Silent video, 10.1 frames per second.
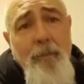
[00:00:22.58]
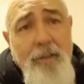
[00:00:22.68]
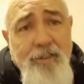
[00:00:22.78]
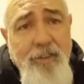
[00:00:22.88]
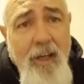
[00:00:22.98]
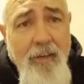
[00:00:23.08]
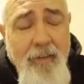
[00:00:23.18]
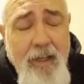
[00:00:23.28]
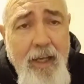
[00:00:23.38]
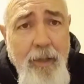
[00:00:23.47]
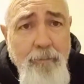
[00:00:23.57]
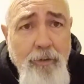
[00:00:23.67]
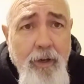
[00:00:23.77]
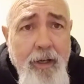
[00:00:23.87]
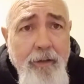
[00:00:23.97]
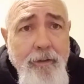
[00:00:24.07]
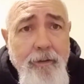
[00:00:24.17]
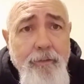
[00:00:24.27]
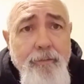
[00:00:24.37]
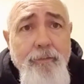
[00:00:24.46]
going to stay at the campground
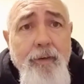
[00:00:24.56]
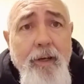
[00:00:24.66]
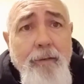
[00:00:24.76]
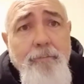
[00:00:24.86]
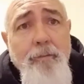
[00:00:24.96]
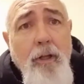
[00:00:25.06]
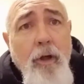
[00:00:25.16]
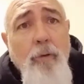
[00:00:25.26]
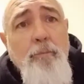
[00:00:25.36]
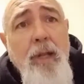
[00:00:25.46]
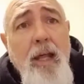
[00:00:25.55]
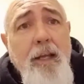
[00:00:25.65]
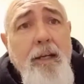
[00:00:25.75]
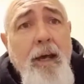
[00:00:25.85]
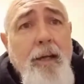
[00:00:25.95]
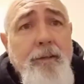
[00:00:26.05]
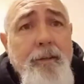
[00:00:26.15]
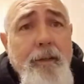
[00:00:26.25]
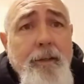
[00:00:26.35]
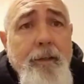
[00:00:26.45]
of the Long Plain hut
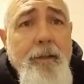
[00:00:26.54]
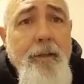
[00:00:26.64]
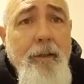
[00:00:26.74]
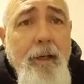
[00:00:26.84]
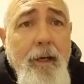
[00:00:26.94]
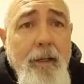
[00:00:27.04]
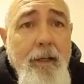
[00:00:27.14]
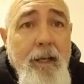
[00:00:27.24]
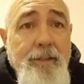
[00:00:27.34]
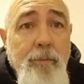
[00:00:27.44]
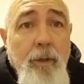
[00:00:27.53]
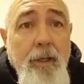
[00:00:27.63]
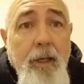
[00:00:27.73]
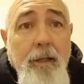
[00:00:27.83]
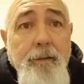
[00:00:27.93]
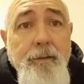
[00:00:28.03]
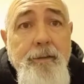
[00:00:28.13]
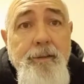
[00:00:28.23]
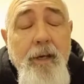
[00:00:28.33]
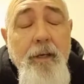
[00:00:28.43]
next weekend.
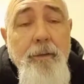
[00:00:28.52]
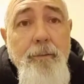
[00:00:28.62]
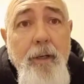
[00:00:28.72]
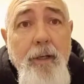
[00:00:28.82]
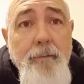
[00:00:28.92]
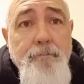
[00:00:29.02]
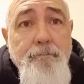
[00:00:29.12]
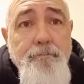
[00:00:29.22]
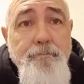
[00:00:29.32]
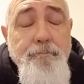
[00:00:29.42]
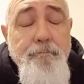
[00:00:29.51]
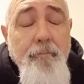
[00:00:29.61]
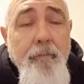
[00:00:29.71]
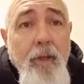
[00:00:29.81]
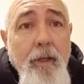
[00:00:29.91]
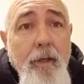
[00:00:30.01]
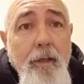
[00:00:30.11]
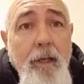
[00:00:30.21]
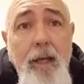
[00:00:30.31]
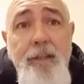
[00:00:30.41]
So.
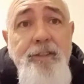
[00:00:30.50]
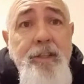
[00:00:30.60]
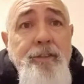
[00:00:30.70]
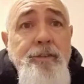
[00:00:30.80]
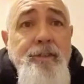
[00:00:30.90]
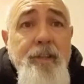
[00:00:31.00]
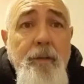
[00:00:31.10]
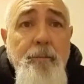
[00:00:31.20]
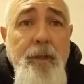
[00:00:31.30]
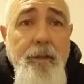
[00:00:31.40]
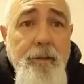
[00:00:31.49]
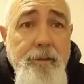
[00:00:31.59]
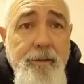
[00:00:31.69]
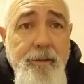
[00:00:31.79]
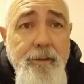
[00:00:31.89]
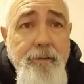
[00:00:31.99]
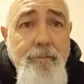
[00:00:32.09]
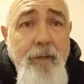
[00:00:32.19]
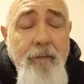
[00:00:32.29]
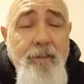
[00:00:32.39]
Yeah, it's interesting because
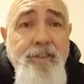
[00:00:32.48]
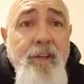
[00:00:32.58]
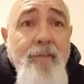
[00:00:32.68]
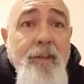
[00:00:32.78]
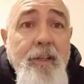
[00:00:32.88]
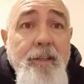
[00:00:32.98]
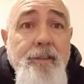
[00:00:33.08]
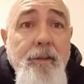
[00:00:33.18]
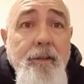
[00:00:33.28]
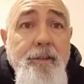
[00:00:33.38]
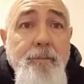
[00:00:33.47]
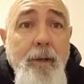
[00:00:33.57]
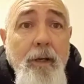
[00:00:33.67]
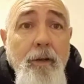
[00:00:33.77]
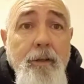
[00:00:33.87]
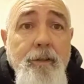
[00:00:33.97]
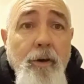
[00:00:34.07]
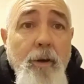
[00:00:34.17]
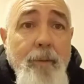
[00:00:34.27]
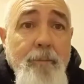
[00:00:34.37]
in the 70s I spent a lot of
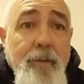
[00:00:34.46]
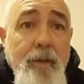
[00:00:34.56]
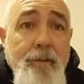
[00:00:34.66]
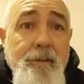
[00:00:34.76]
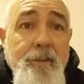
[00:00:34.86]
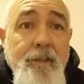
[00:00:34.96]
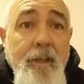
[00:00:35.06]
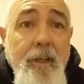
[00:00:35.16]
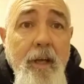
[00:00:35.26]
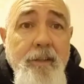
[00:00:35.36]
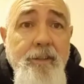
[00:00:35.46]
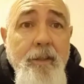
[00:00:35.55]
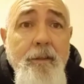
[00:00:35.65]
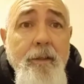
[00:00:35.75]
time up there as a teenager,